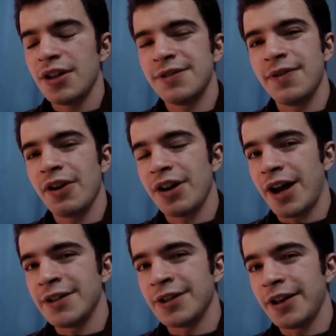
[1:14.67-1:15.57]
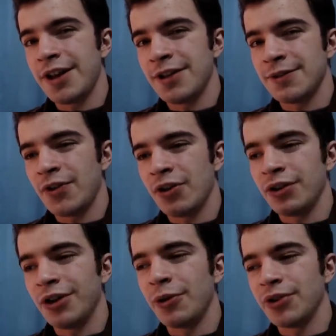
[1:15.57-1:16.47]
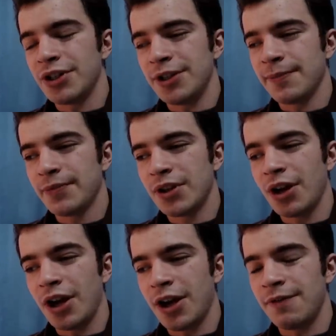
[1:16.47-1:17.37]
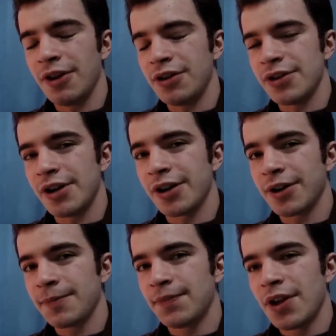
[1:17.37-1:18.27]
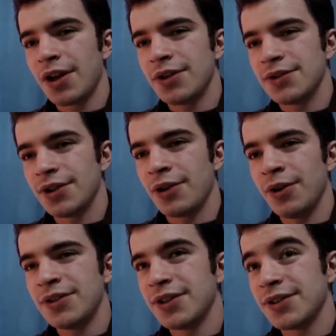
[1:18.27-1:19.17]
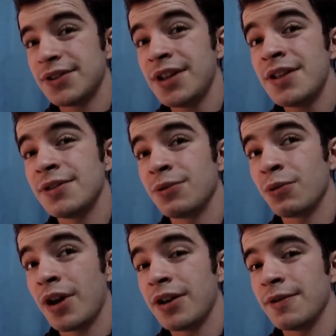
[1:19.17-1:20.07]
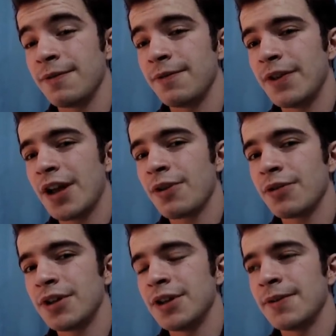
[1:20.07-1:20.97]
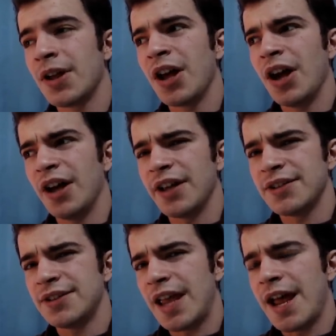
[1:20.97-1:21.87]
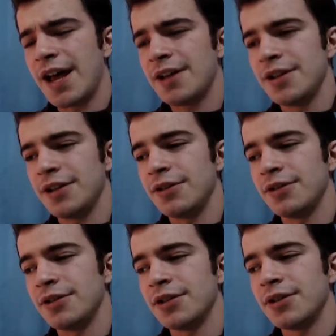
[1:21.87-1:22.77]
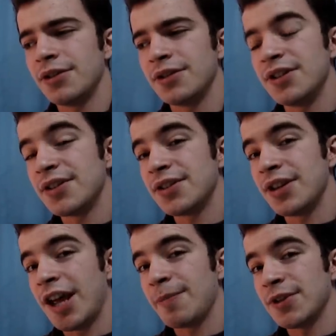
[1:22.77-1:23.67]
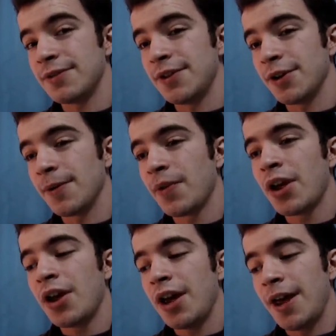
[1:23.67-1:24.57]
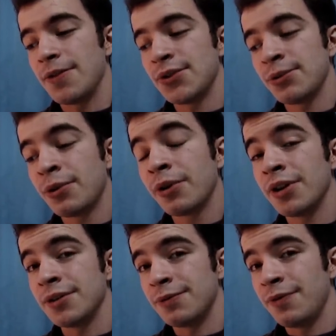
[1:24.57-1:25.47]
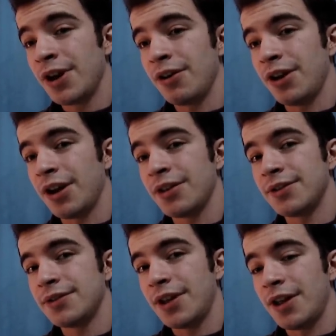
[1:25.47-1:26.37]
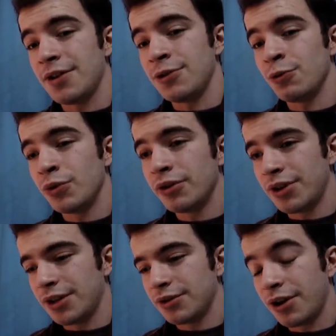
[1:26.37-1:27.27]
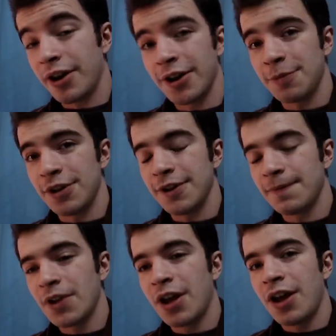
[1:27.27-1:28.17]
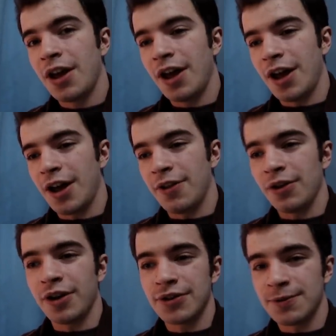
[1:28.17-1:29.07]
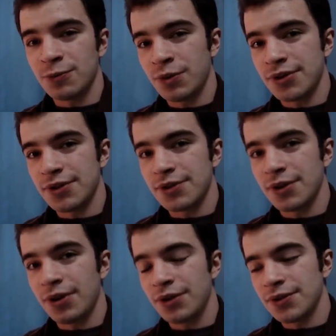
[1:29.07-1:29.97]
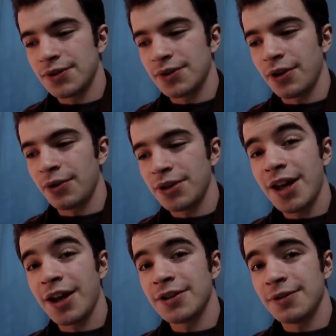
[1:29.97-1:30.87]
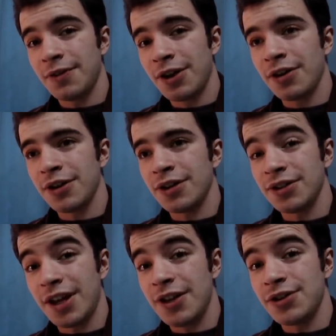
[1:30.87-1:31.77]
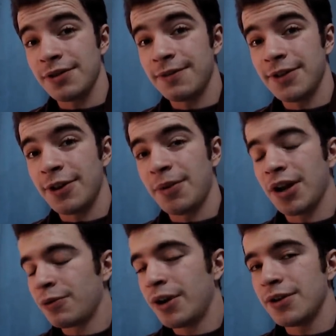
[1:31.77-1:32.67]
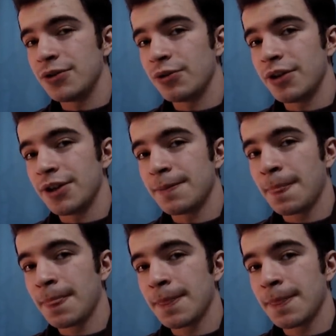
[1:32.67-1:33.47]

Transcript: It's very isolating, it's very lonely, uh, very dark. So it succeeds in creating a very uh, sad and distant atmosphere. And the story is very nice, and you will get caught up in it. Uh, and there are some twists and turns, so yeah, it's a very engaging film, and I quite enjoyed it.